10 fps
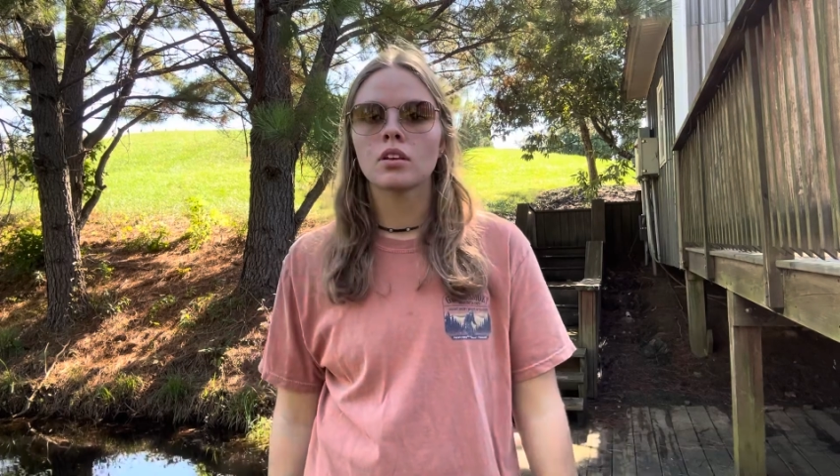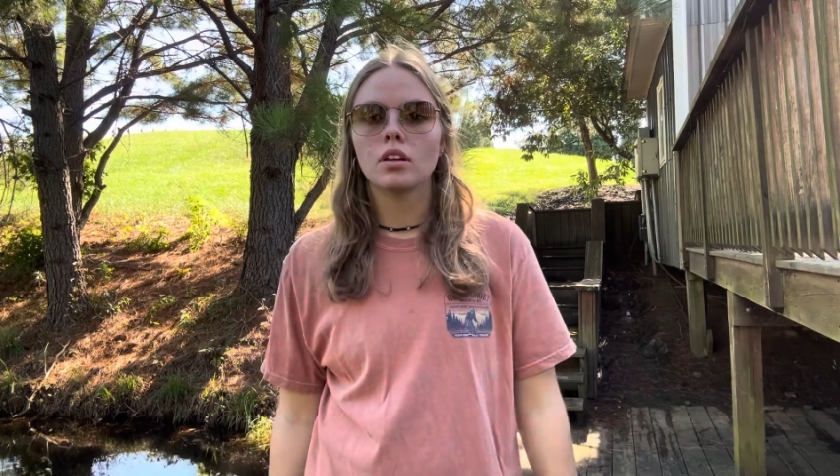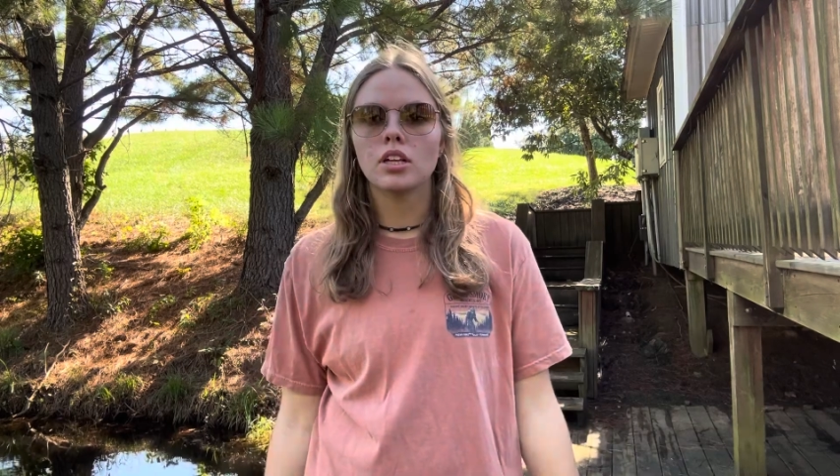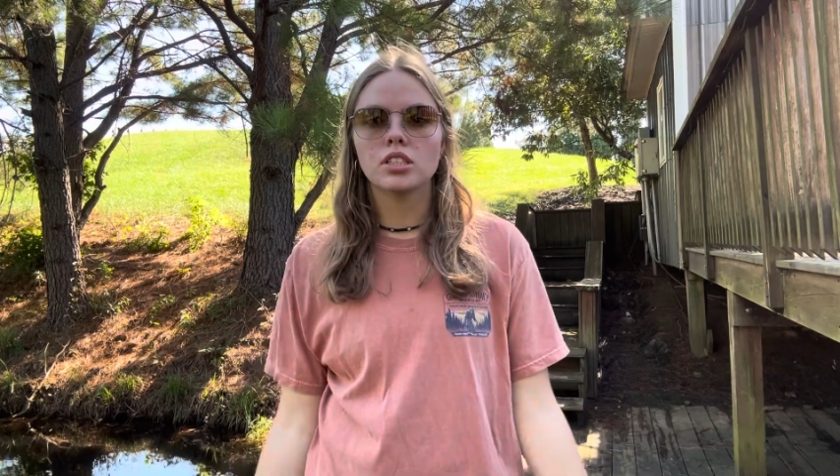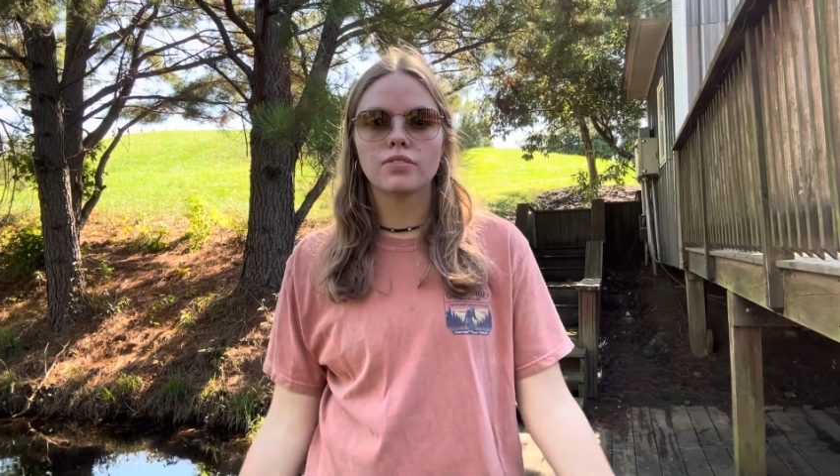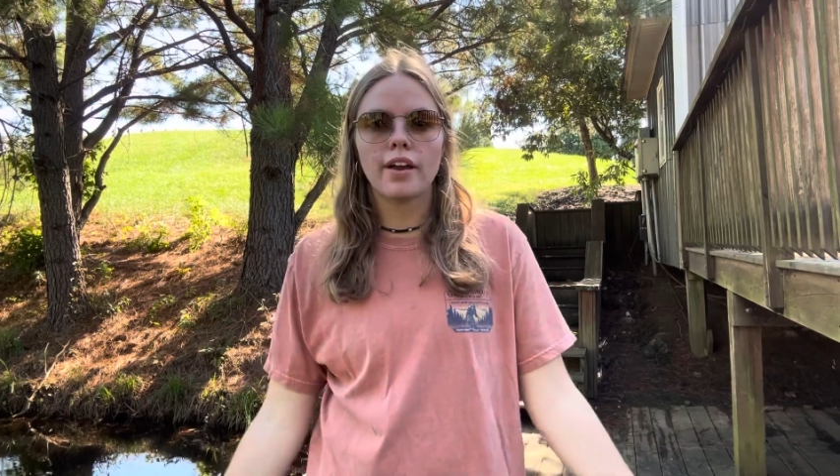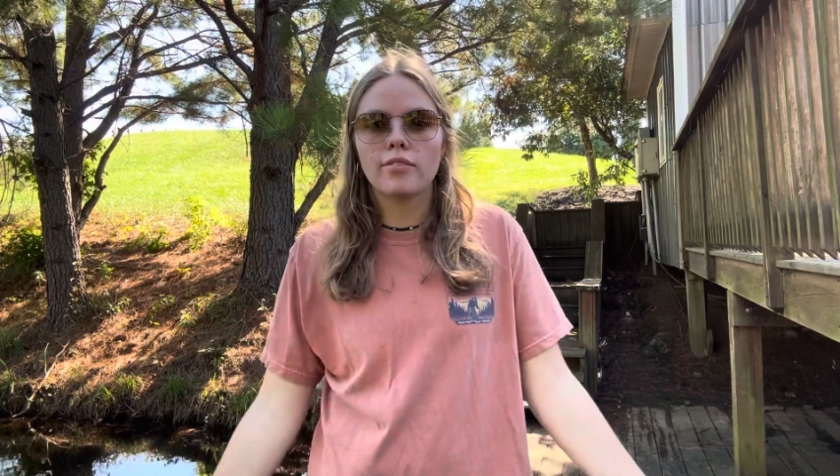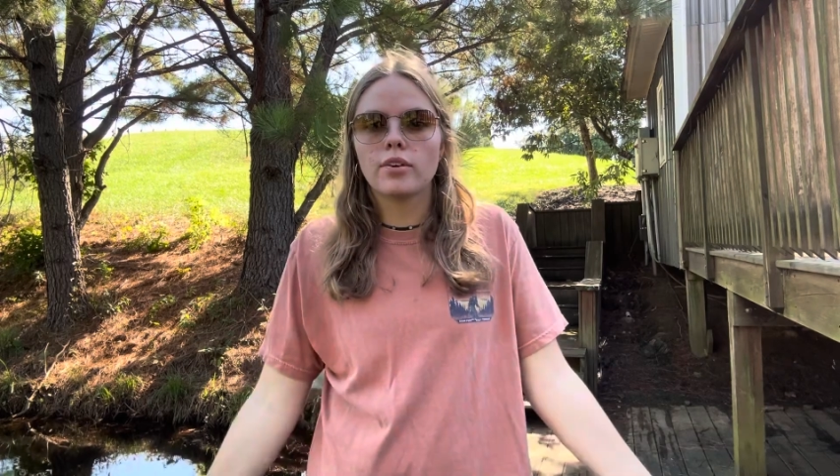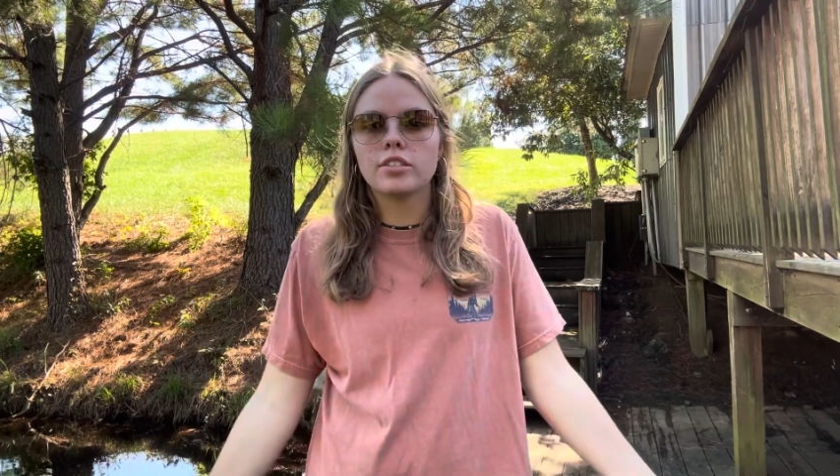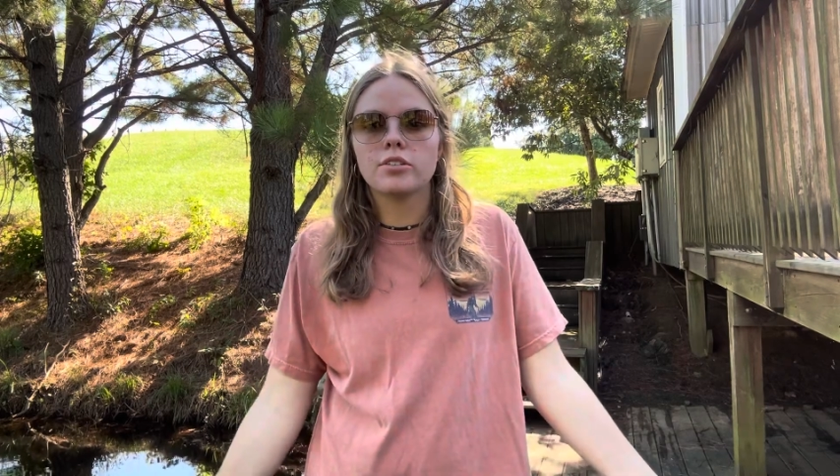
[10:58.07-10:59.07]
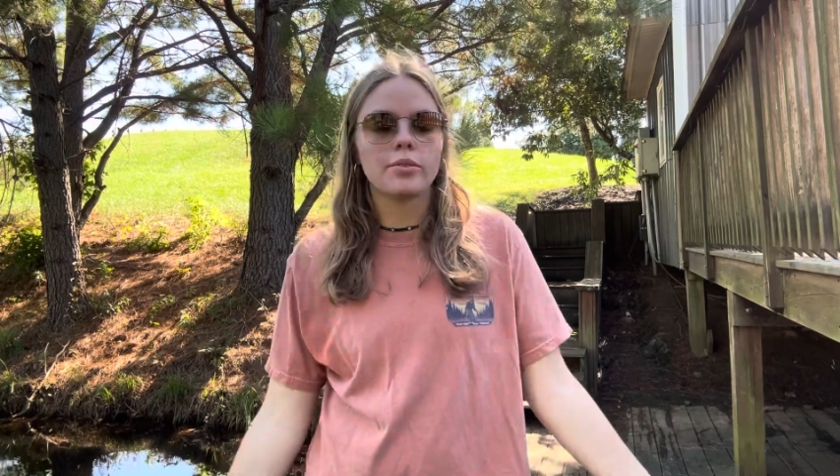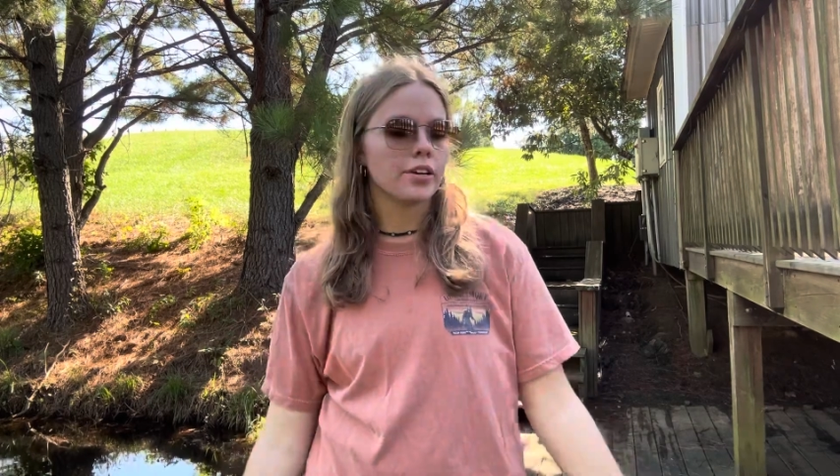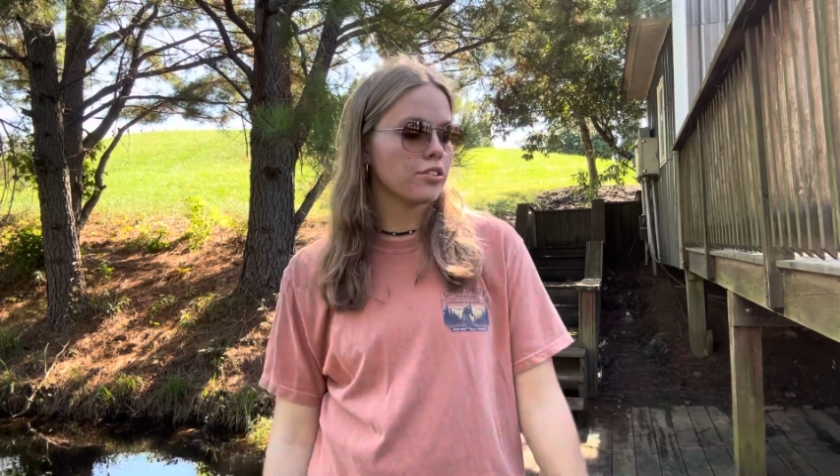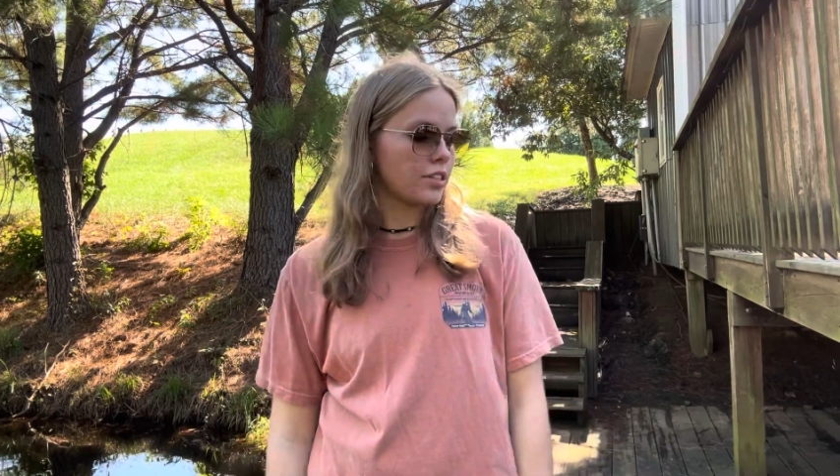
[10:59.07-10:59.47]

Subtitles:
There's 5 ways to rig your